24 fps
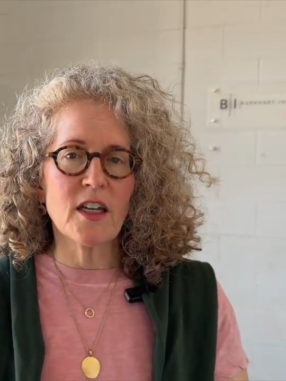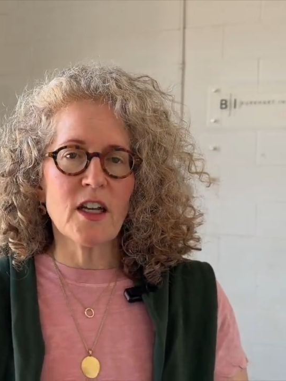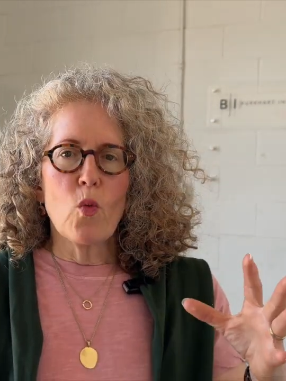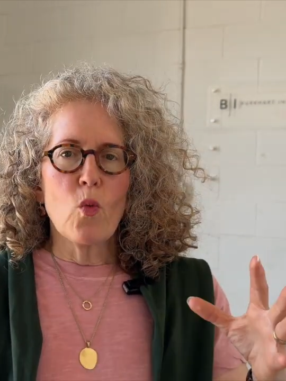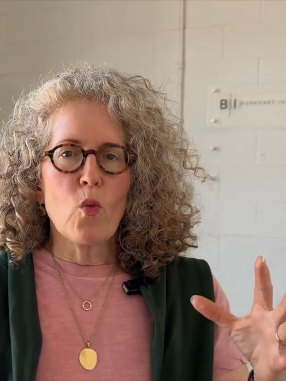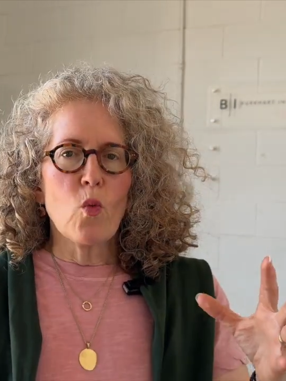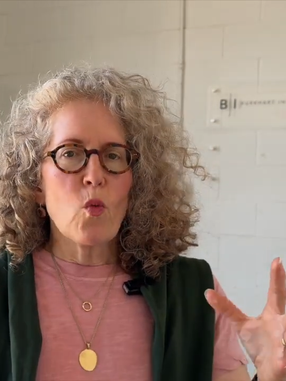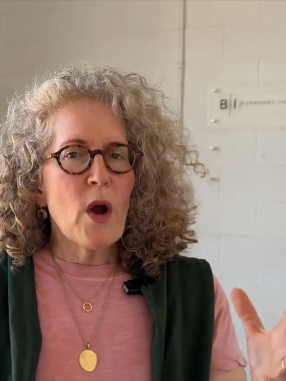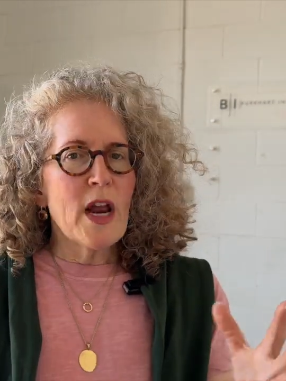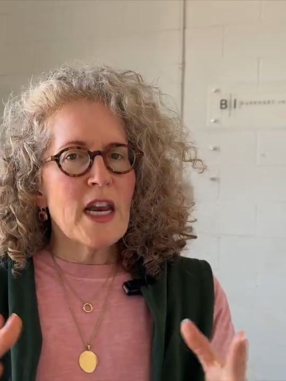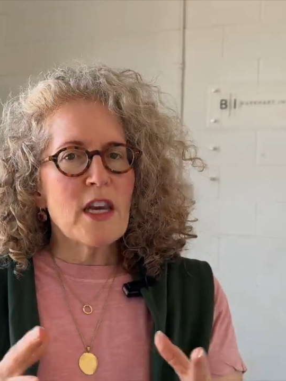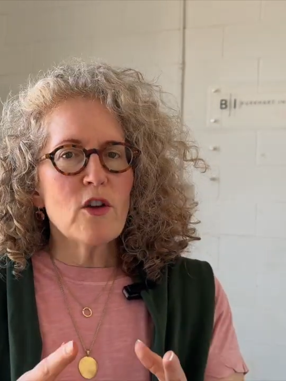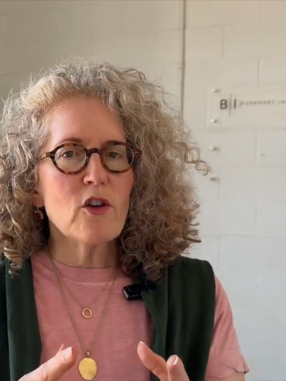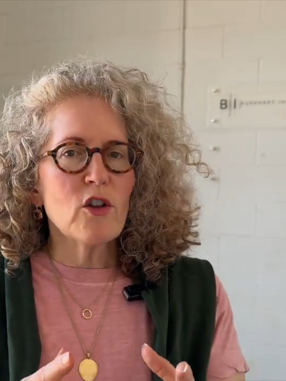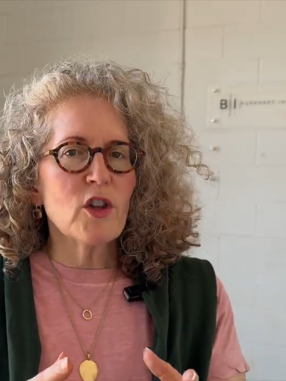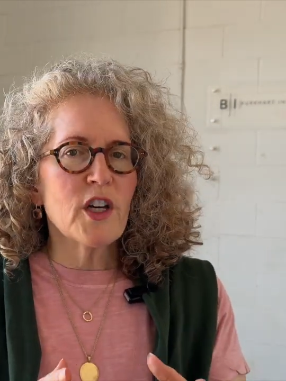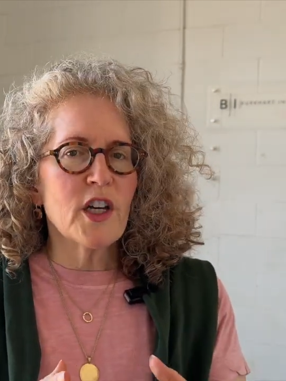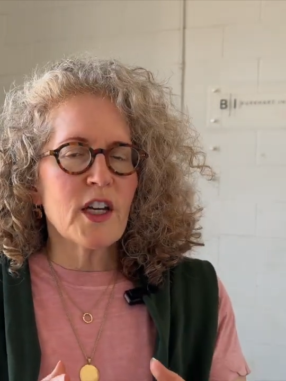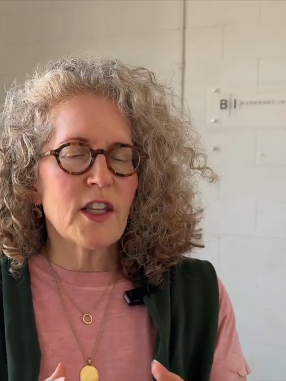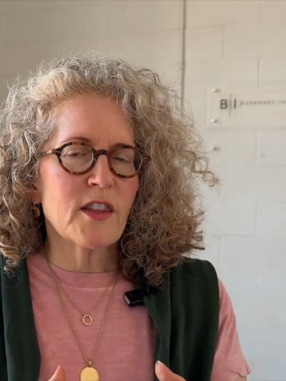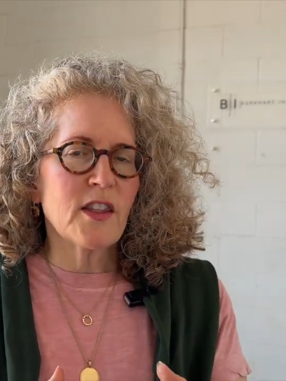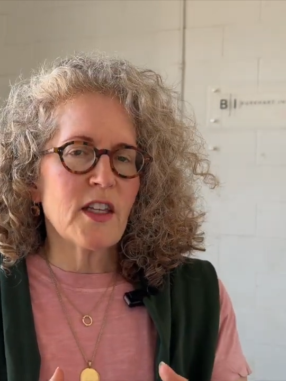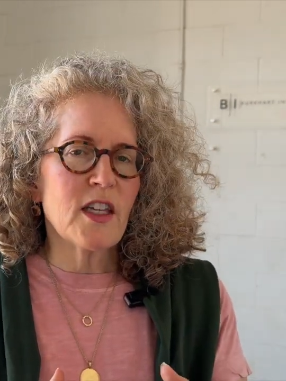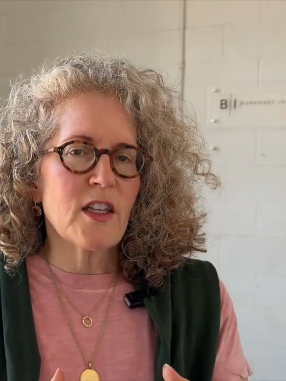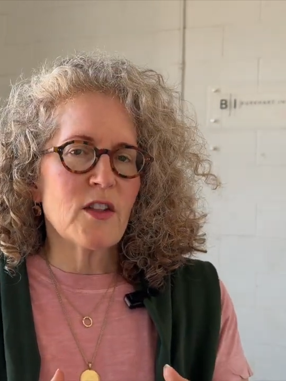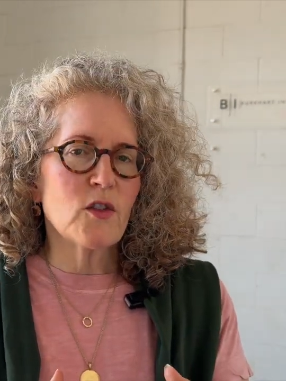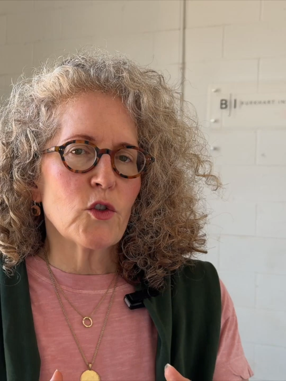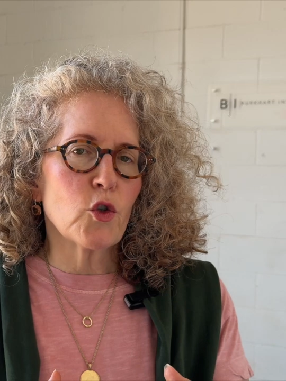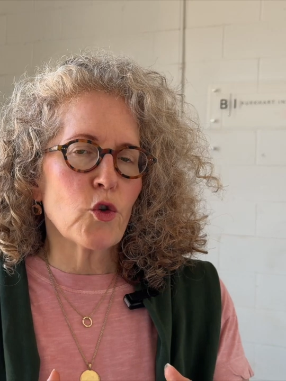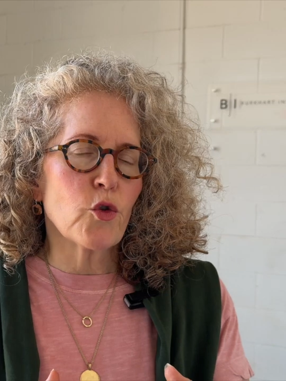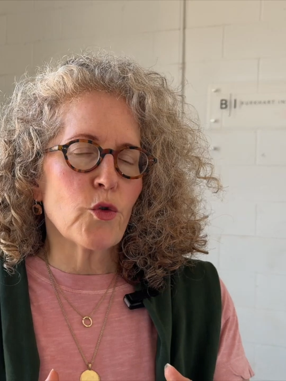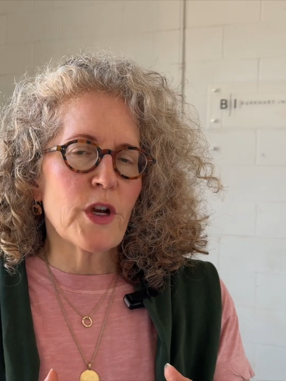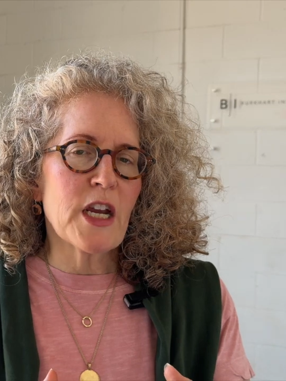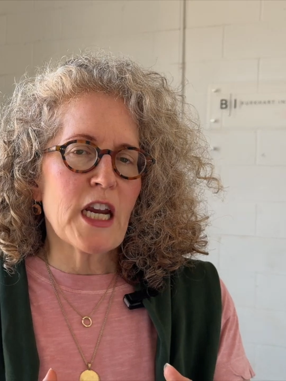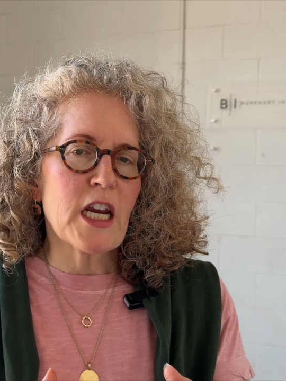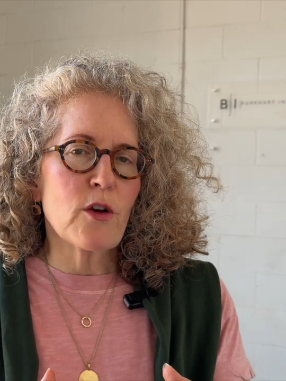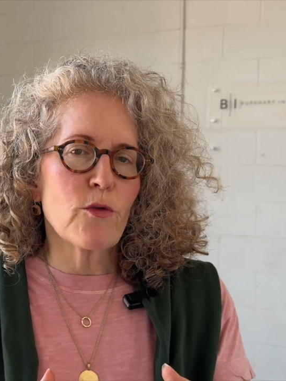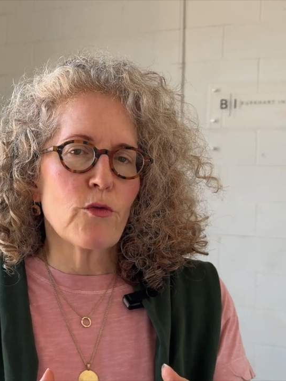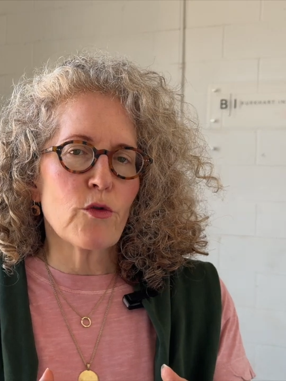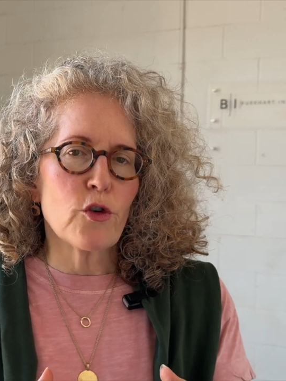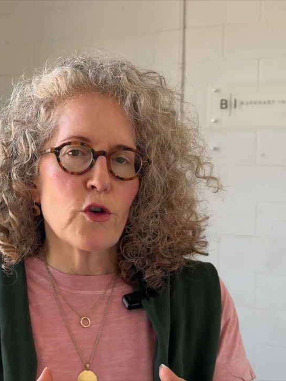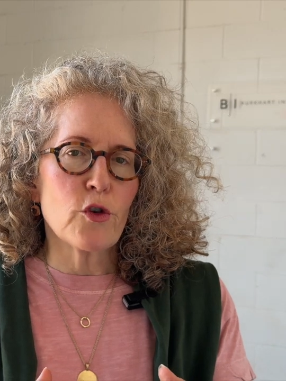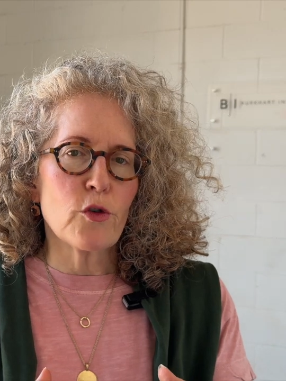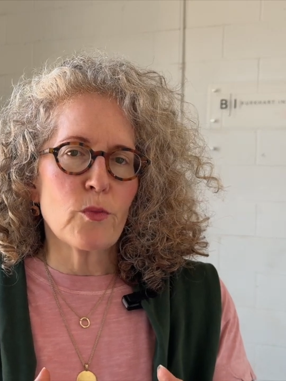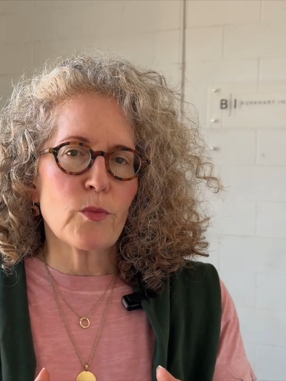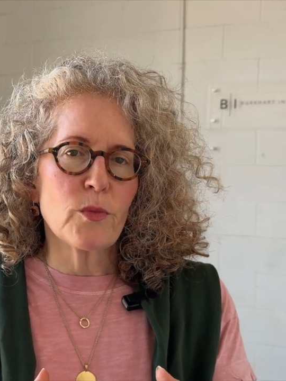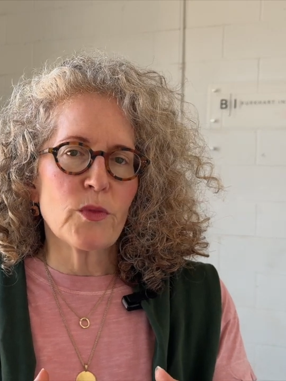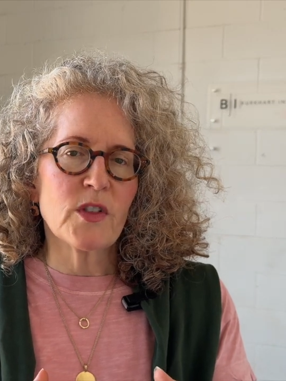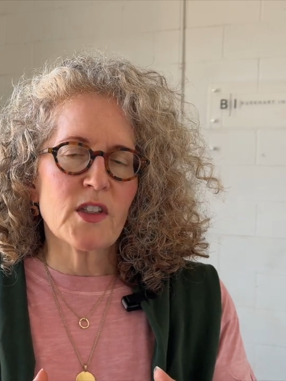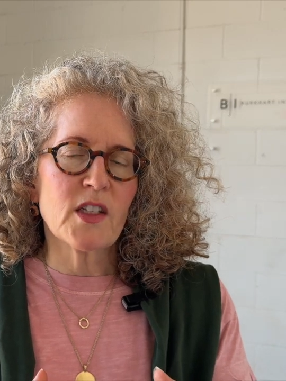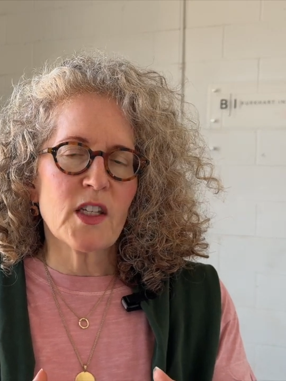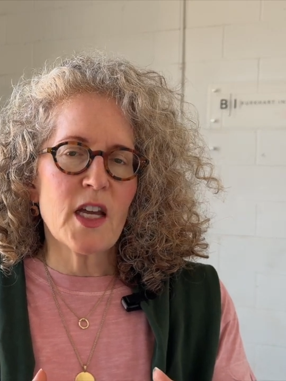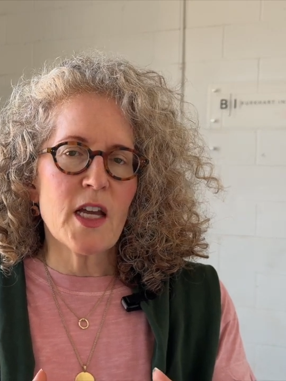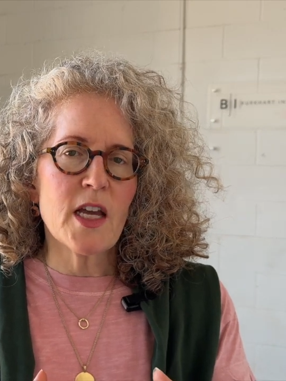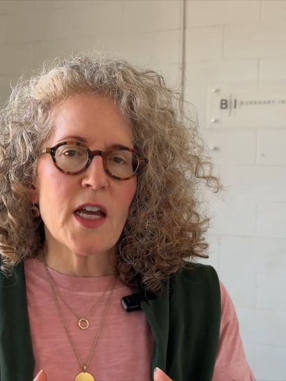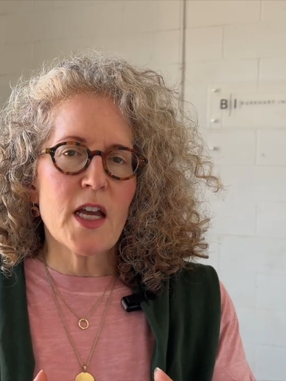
when you look at these green rooms,